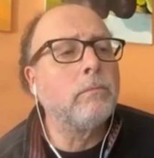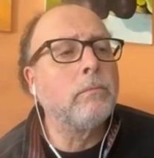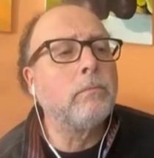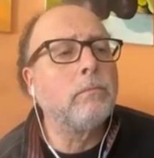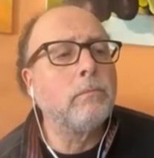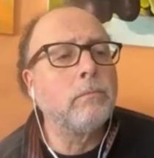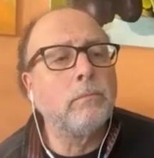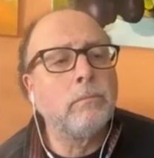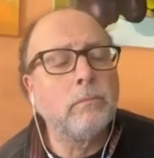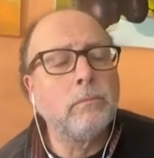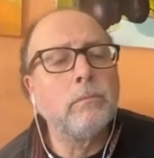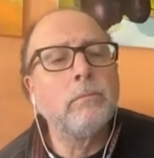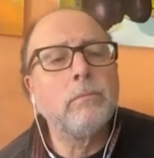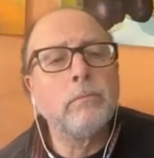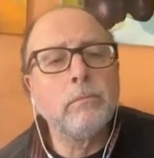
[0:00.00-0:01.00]

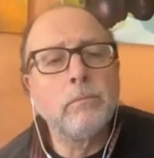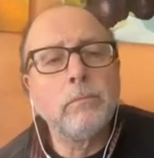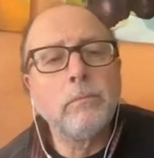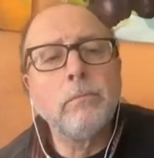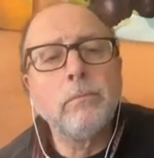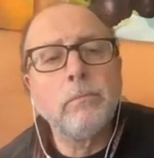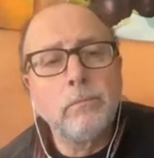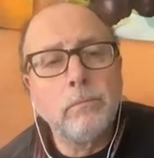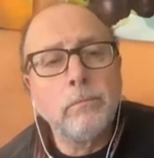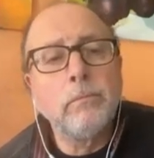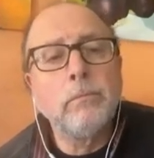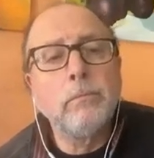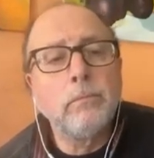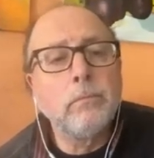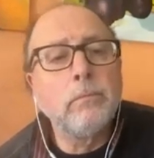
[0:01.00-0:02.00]

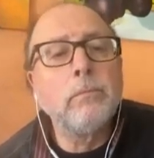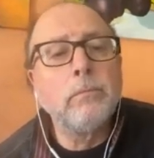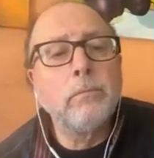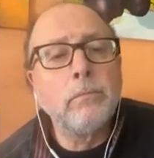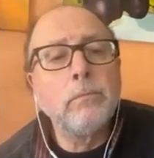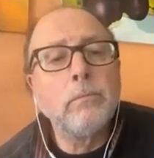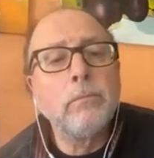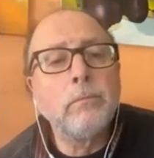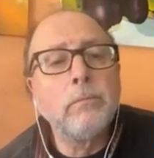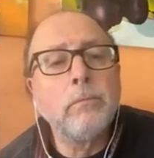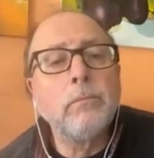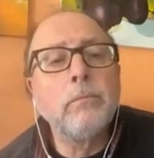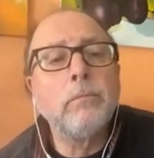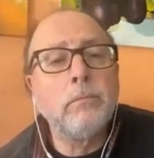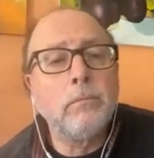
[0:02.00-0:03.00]

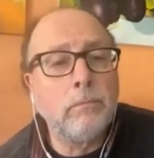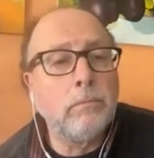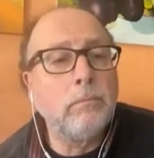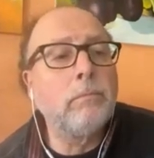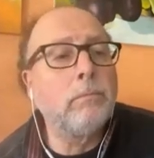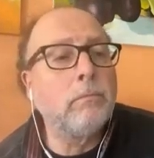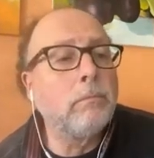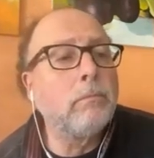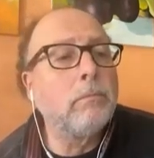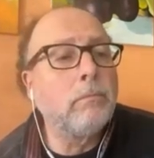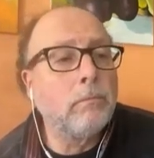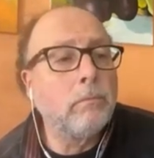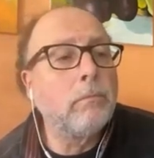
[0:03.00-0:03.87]
This person isn't speaking.